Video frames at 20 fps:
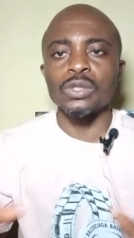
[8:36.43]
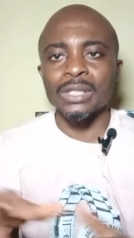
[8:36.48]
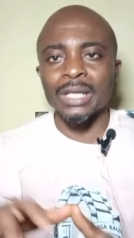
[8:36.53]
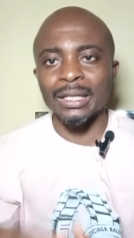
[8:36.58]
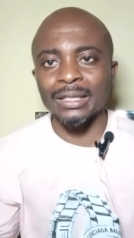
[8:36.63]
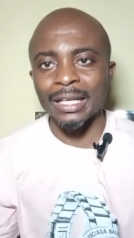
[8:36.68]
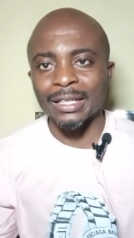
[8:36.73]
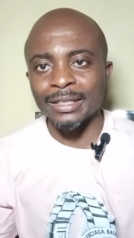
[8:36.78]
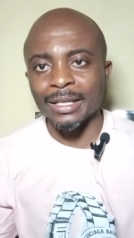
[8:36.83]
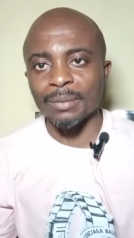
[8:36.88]

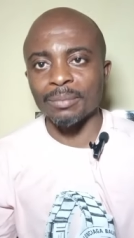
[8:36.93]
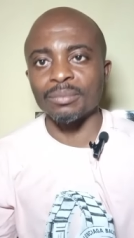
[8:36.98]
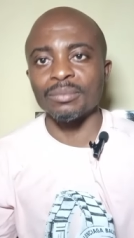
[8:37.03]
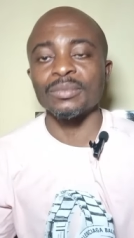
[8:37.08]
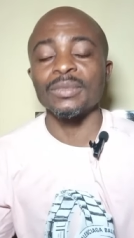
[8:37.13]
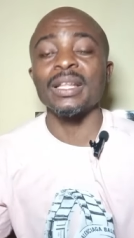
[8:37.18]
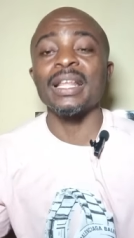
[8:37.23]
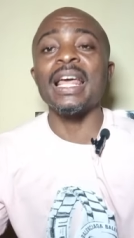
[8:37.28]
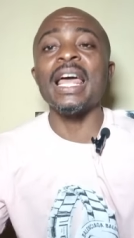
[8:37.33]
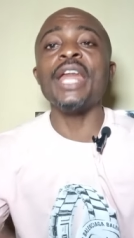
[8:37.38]
scatter them
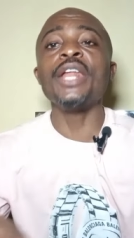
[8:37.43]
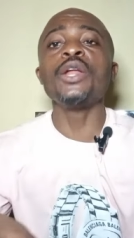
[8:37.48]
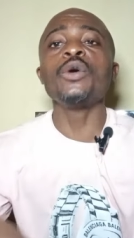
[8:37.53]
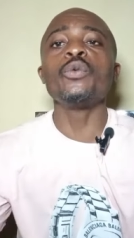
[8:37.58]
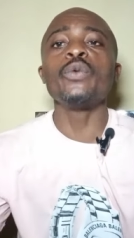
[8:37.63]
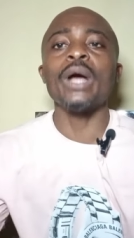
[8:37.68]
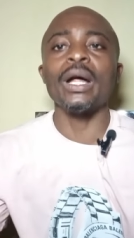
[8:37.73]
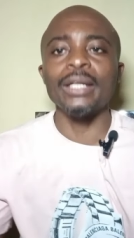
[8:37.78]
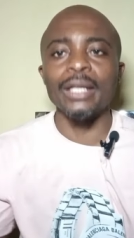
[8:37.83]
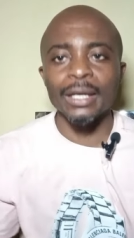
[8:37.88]

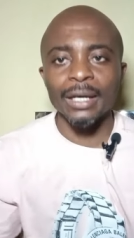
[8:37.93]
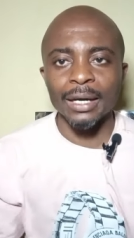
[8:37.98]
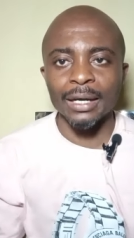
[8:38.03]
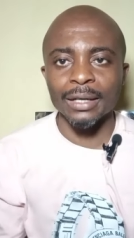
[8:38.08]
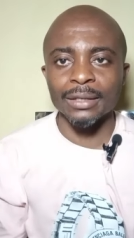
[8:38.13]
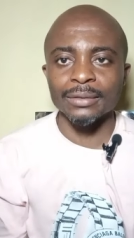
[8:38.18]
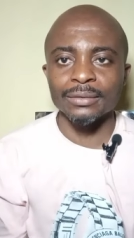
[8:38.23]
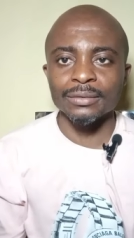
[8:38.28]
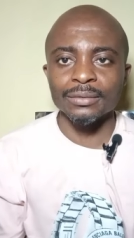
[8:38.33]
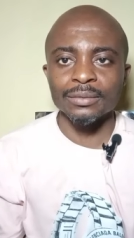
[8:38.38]
anywhere they are.